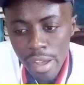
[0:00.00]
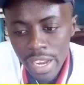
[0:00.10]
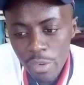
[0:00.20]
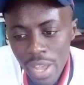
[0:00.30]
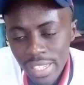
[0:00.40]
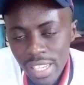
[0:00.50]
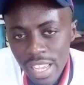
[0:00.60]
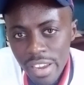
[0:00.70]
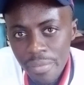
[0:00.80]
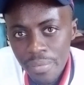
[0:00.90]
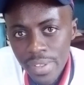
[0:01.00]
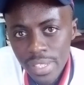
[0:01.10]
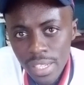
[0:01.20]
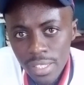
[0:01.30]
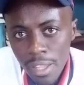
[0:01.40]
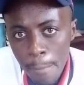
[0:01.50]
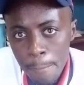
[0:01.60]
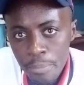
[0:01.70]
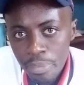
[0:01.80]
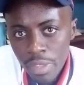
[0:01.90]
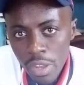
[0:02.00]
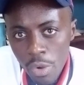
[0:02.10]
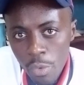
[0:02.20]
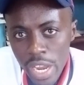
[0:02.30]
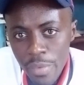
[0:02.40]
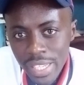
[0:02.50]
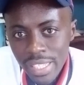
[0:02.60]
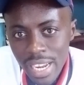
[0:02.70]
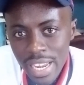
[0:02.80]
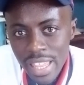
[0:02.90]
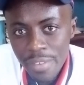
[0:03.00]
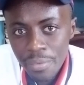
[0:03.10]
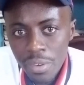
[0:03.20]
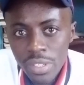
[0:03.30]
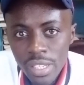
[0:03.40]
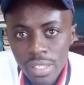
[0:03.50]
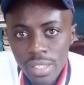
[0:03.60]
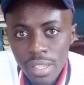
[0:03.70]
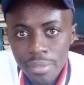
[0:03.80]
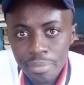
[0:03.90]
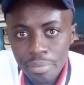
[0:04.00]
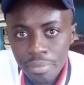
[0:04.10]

And we are saying in physics, when we study the forces,